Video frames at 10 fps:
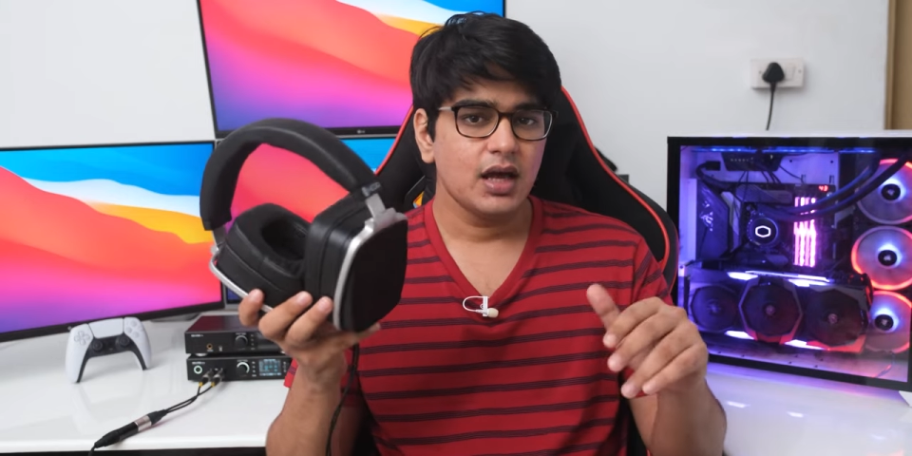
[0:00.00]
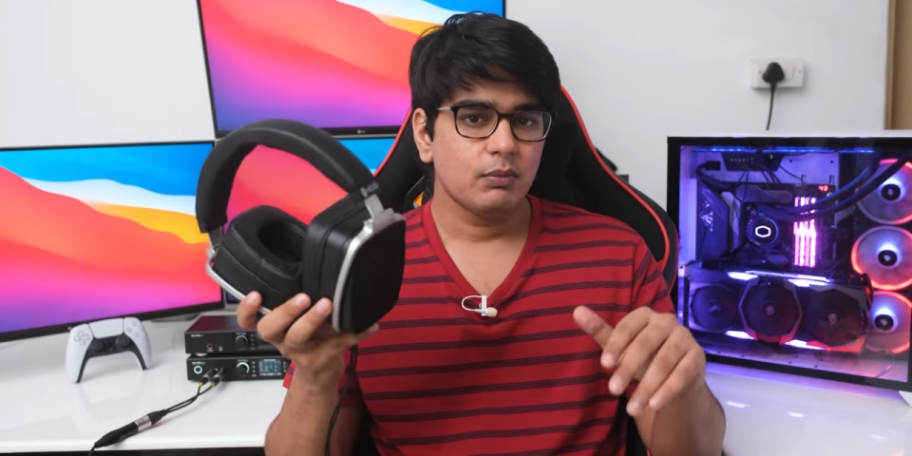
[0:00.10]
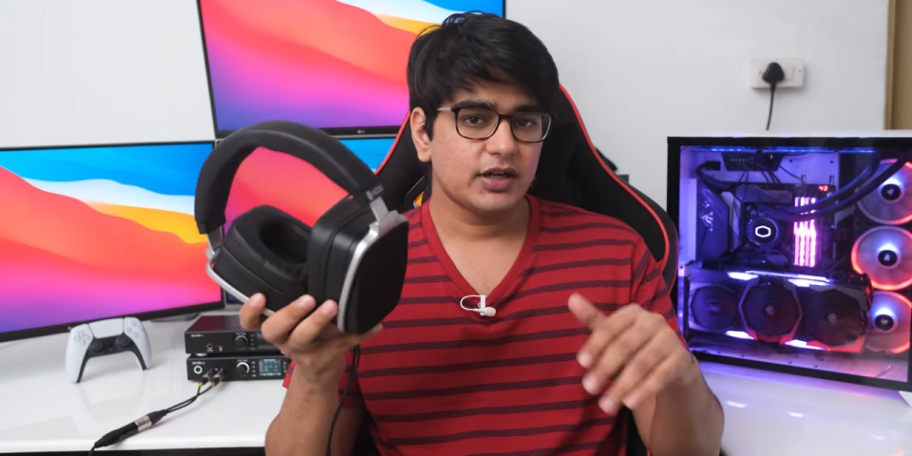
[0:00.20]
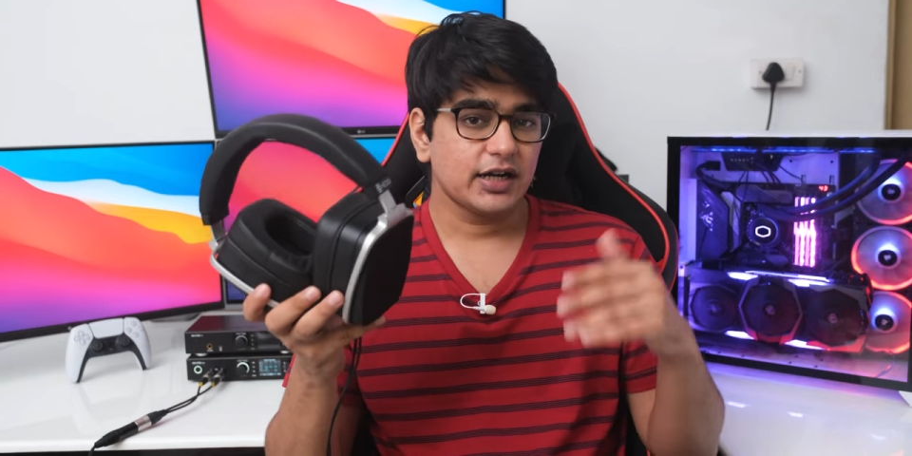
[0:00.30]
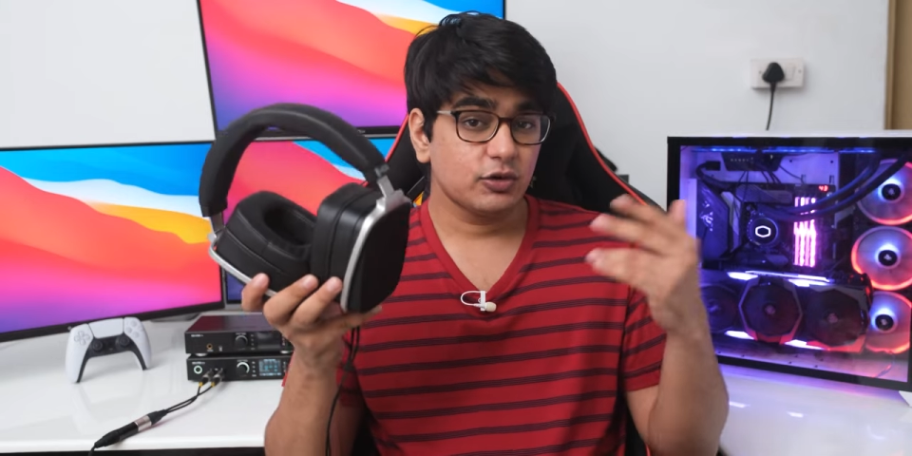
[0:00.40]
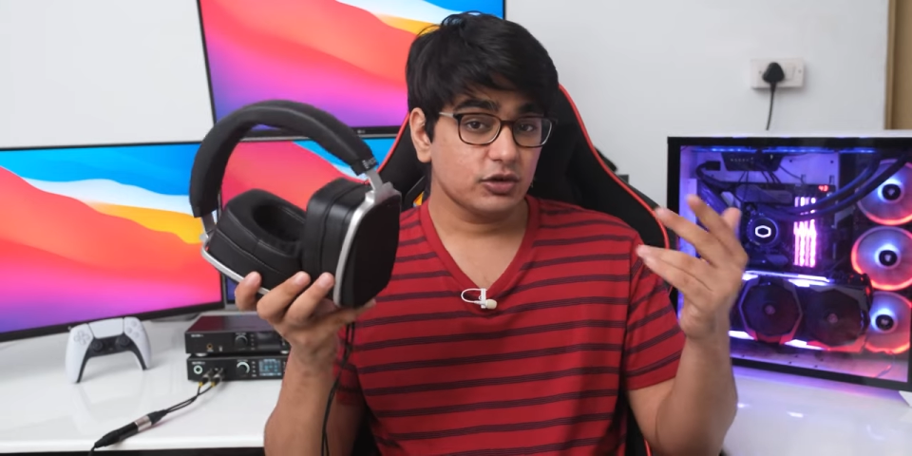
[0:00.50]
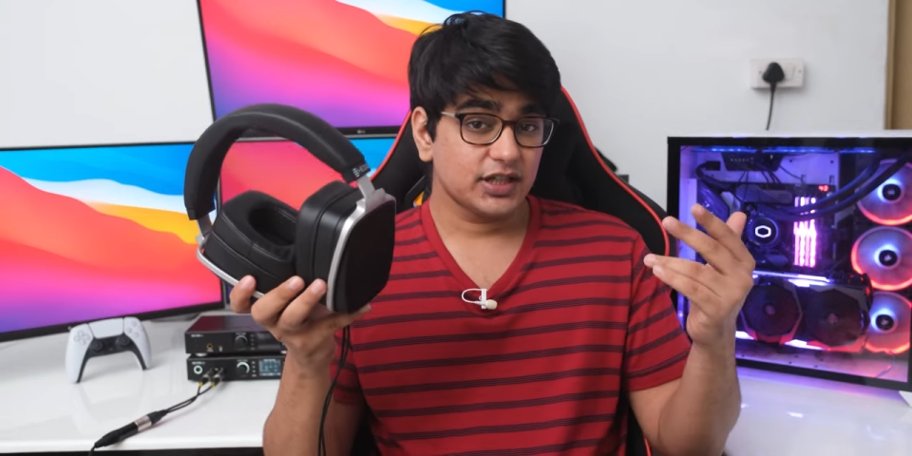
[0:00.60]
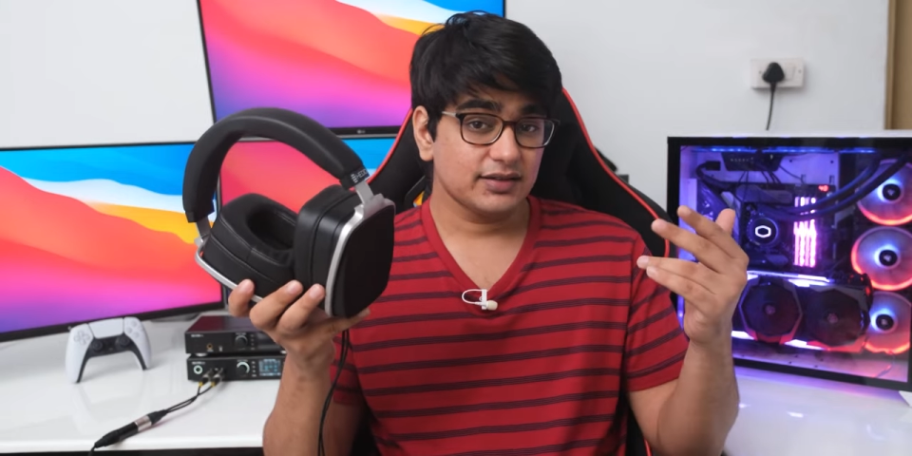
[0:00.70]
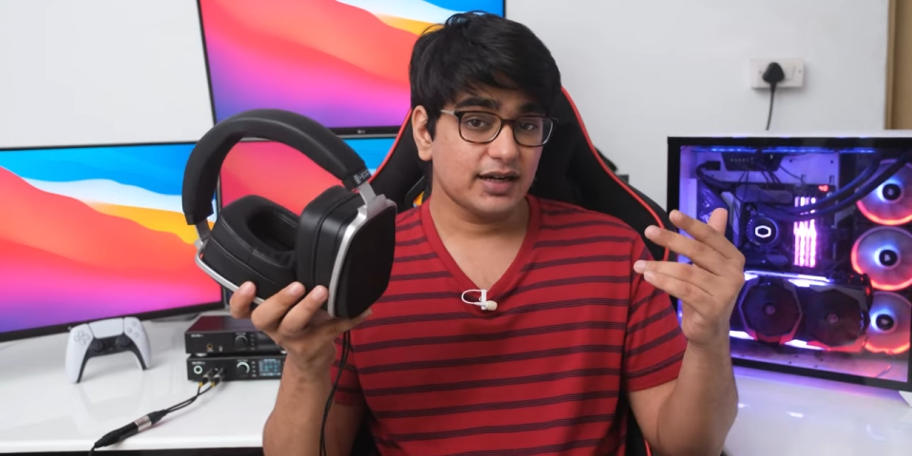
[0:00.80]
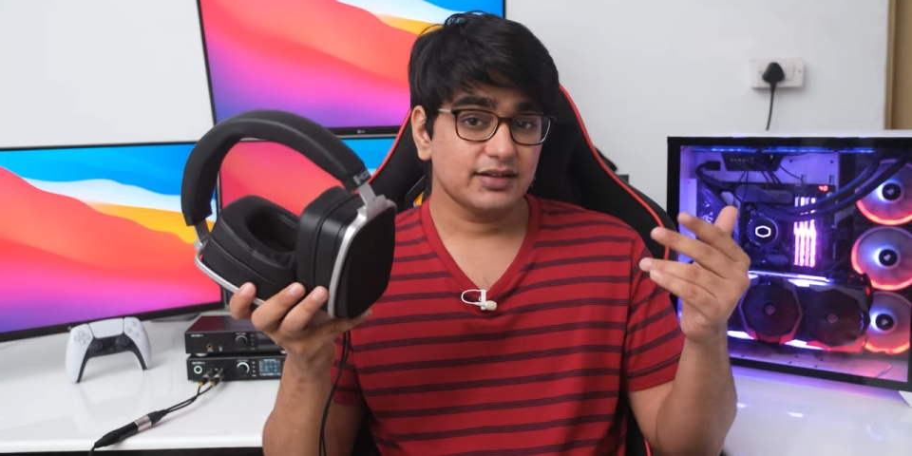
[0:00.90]
but I don't
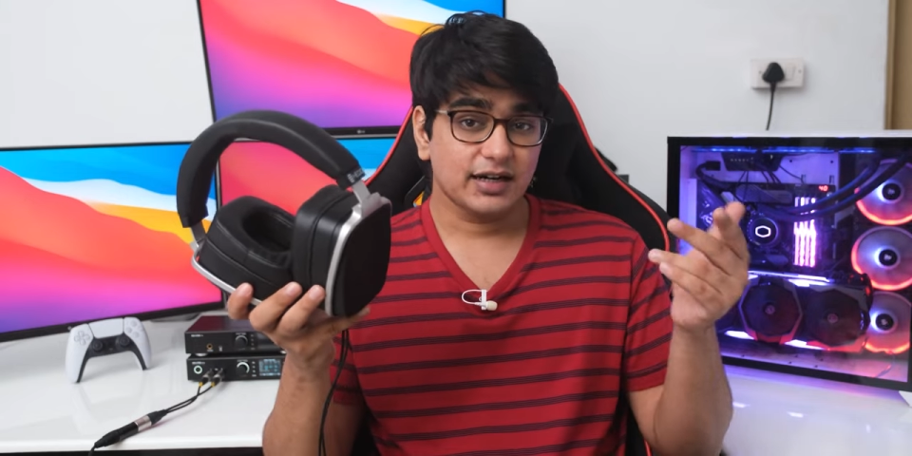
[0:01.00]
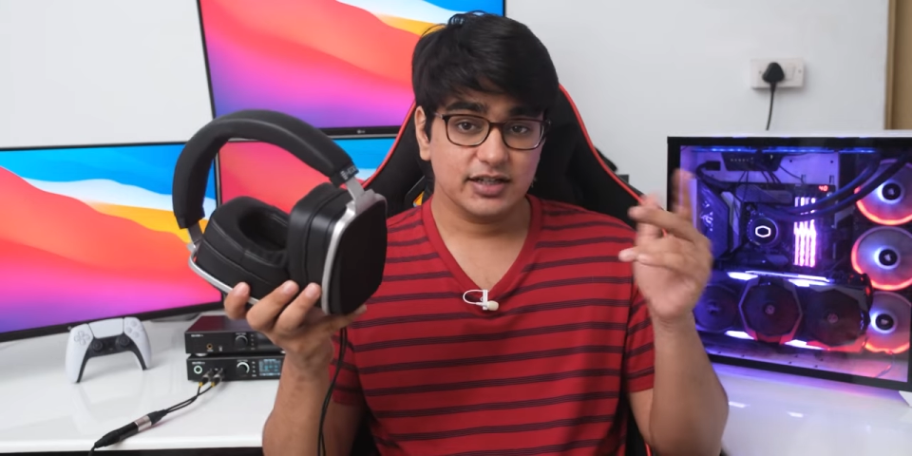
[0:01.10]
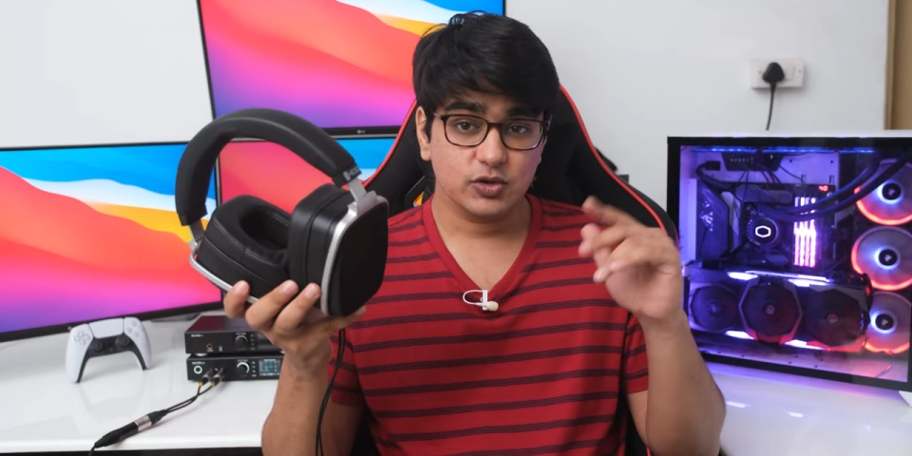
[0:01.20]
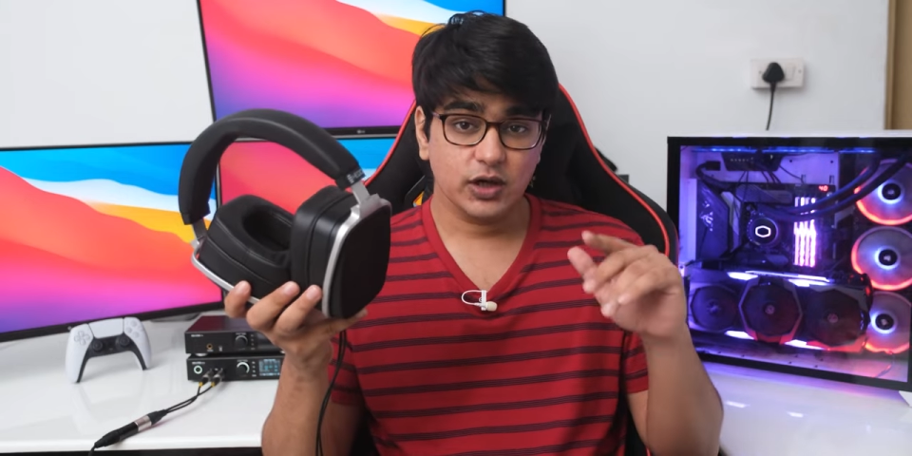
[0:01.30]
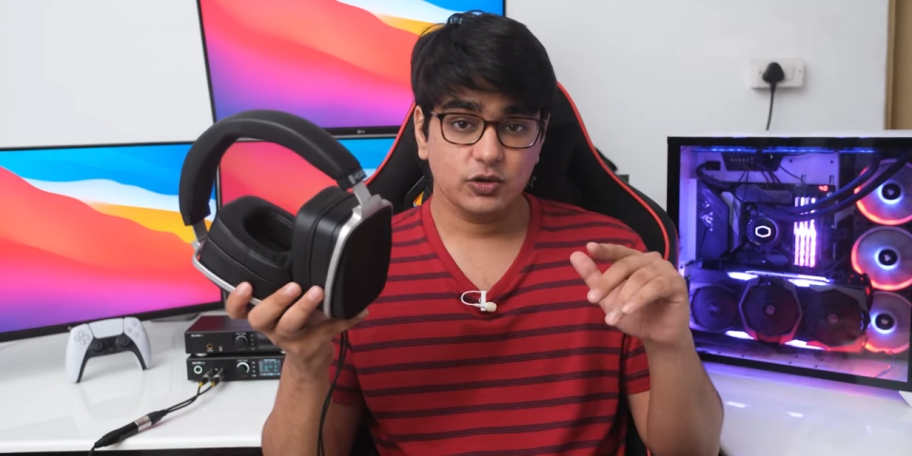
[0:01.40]
think that is going